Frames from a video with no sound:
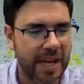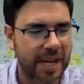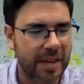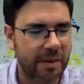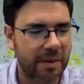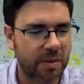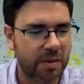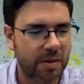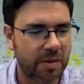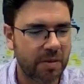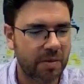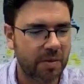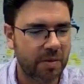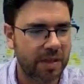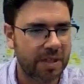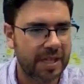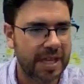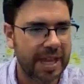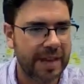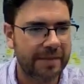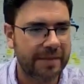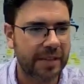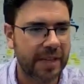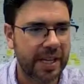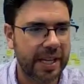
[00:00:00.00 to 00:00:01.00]
would
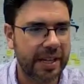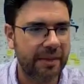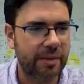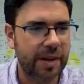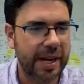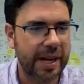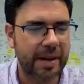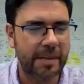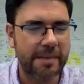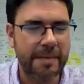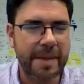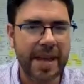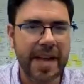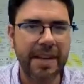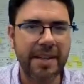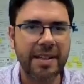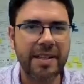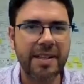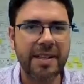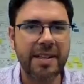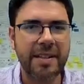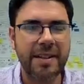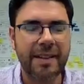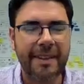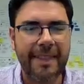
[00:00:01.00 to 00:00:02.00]
definitely
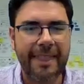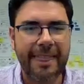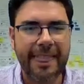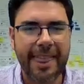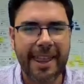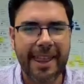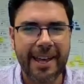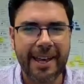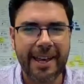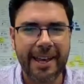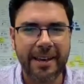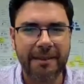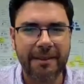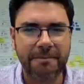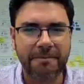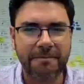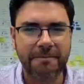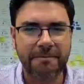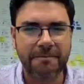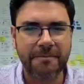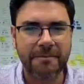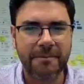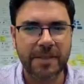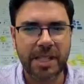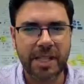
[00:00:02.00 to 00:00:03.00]
recommend
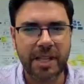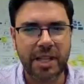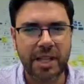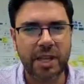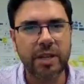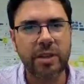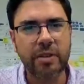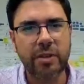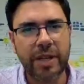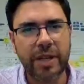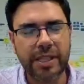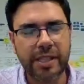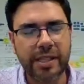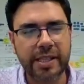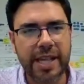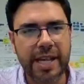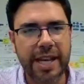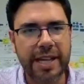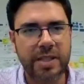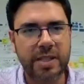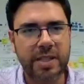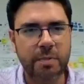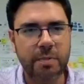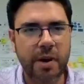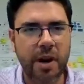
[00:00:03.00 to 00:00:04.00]
you
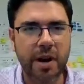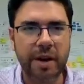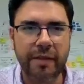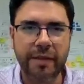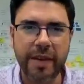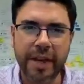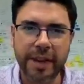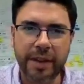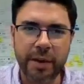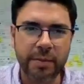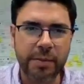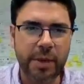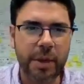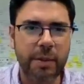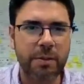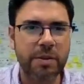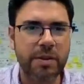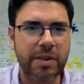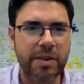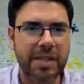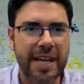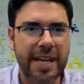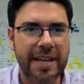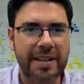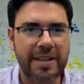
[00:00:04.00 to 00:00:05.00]
as part of other
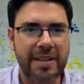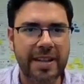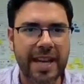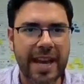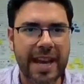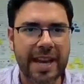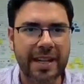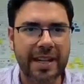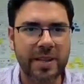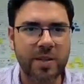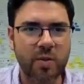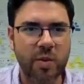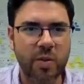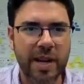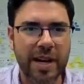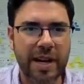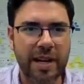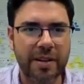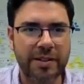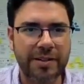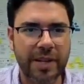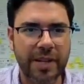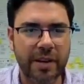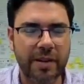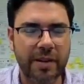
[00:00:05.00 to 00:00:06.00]
people's tech stack as
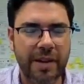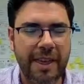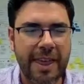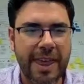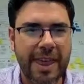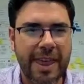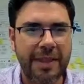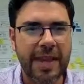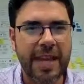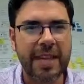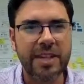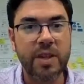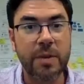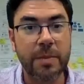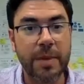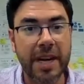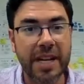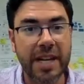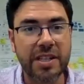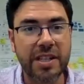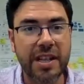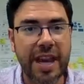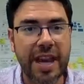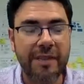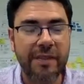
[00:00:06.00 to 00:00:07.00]
well. So thanks so
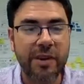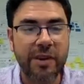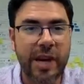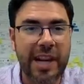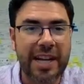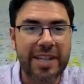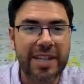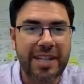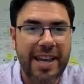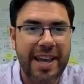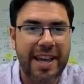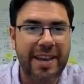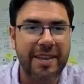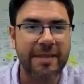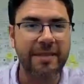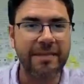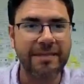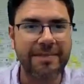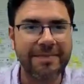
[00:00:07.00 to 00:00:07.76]
much and have a great day.